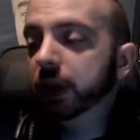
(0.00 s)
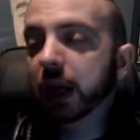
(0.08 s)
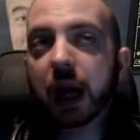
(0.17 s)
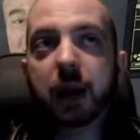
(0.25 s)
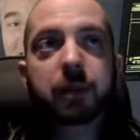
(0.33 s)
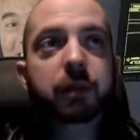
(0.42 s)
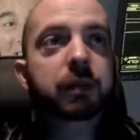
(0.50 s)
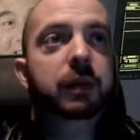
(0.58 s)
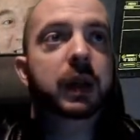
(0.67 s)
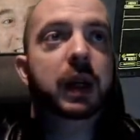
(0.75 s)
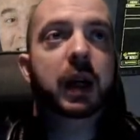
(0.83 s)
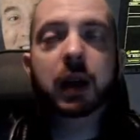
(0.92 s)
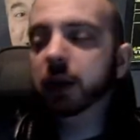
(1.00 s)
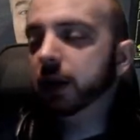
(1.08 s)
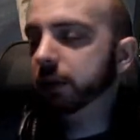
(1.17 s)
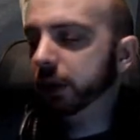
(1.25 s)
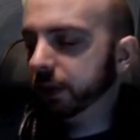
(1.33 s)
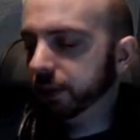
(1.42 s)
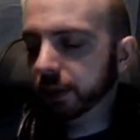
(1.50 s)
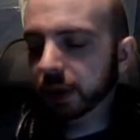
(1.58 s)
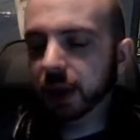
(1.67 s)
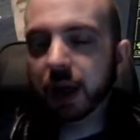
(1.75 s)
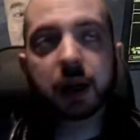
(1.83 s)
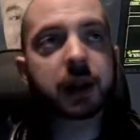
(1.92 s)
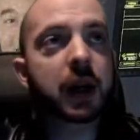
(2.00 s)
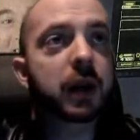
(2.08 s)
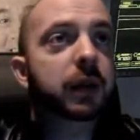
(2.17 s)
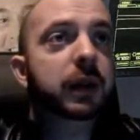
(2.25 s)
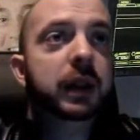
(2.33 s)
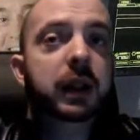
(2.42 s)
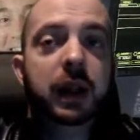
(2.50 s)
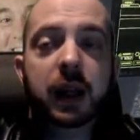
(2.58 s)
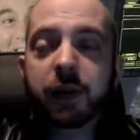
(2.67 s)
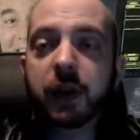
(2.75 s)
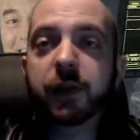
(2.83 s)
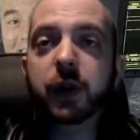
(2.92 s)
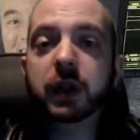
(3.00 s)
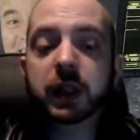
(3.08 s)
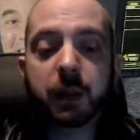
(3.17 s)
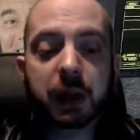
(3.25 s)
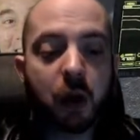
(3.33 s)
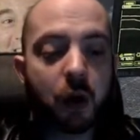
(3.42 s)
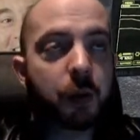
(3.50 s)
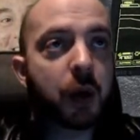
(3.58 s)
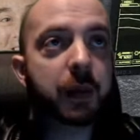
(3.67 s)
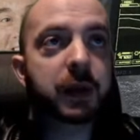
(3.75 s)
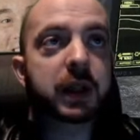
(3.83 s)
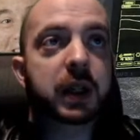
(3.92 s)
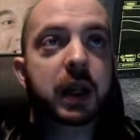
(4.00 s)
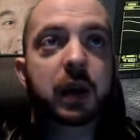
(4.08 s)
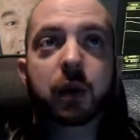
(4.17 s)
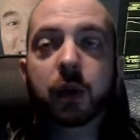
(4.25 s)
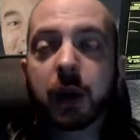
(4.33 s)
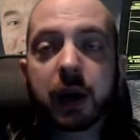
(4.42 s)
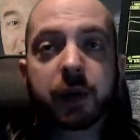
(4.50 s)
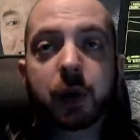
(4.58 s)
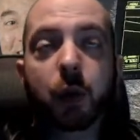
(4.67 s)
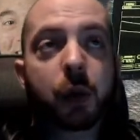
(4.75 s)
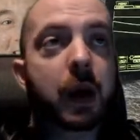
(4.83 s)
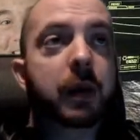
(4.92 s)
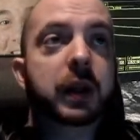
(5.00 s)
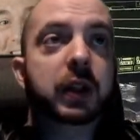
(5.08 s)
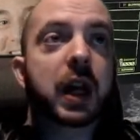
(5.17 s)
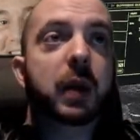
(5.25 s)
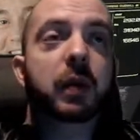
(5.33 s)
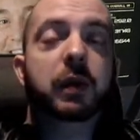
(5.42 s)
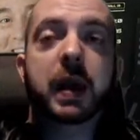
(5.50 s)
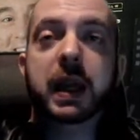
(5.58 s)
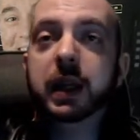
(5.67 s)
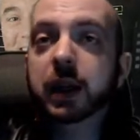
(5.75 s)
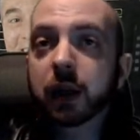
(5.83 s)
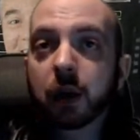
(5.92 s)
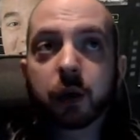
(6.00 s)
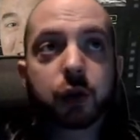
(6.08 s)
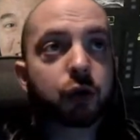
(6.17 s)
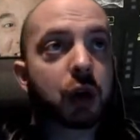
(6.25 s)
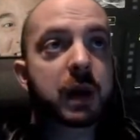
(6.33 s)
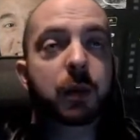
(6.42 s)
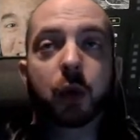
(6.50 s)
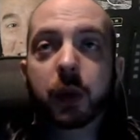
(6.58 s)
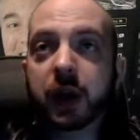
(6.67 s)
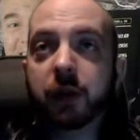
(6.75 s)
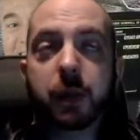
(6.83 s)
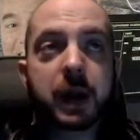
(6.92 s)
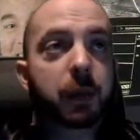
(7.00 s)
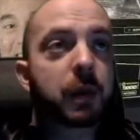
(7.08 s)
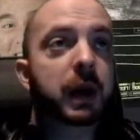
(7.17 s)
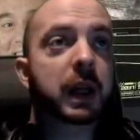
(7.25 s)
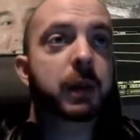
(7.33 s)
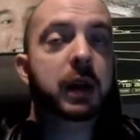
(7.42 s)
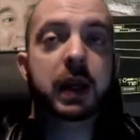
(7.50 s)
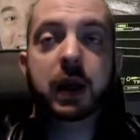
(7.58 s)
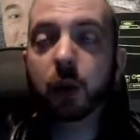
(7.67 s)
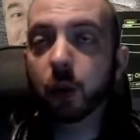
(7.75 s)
I don't know. if in the future something horrible happens to you or whatever, you're more than welcome to share it with me on stream or with other people in my community, or